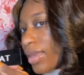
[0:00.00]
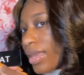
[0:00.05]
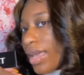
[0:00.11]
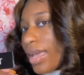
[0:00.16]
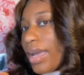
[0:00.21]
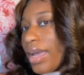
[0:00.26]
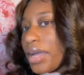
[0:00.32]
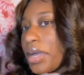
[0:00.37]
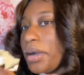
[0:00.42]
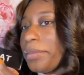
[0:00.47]

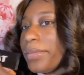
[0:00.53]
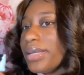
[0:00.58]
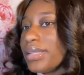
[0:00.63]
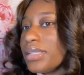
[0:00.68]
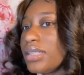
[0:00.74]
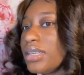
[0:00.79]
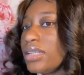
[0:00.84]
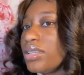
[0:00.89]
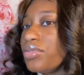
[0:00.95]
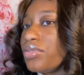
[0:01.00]
I got my
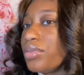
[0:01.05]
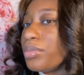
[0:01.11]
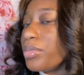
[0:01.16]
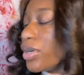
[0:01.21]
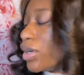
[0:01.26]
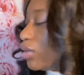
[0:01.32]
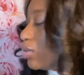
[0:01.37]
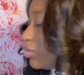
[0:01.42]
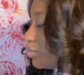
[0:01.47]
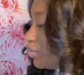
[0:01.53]
sneakers from
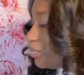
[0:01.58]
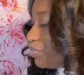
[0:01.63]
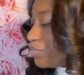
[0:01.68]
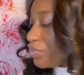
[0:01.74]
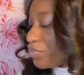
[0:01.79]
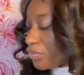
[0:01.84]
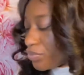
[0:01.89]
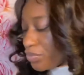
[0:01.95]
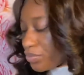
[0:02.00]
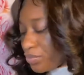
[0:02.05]
GOAT,
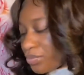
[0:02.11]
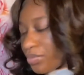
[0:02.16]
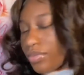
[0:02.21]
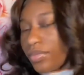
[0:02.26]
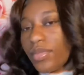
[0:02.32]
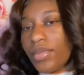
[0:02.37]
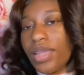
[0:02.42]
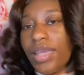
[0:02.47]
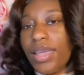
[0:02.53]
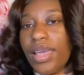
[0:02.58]

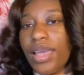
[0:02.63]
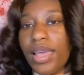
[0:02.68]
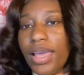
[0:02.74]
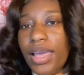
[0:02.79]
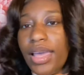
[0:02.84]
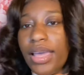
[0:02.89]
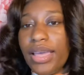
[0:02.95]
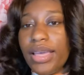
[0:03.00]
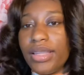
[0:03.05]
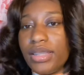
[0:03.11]

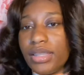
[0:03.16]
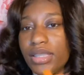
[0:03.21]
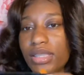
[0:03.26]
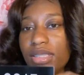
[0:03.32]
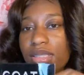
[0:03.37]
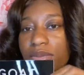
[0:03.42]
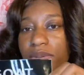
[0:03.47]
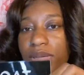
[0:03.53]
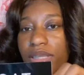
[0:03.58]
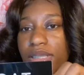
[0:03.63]
and
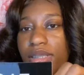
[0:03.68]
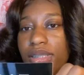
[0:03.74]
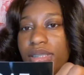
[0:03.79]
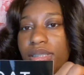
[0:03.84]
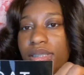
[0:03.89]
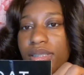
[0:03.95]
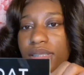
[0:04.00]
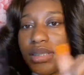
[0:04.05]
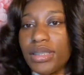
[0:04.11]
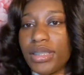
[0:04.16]
this
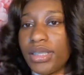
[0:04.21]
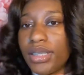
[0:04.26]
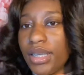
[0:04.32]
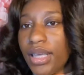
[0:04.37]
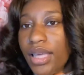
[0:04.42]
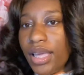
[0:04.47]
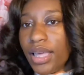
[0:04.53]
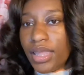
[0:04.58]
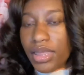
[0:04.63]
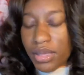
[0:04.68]
was
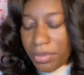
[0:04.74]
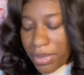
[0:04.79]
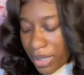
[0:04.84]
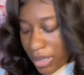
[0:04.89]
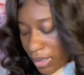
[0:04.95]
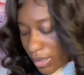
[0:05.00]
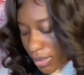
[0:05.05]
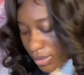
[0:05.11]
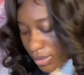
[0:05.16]
in the box,